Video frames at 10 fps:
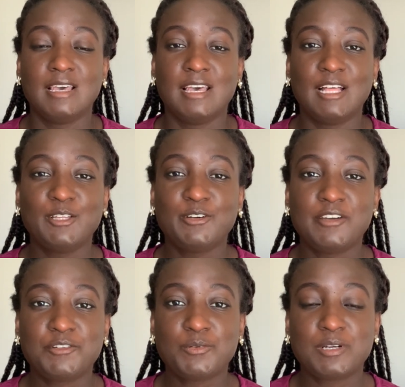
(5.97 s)
Hello
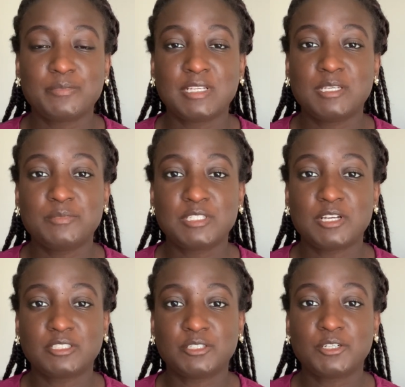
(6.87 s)
everyone, my name is
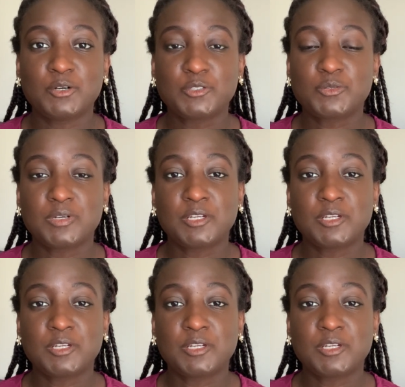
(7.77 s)
Dr. Akosua,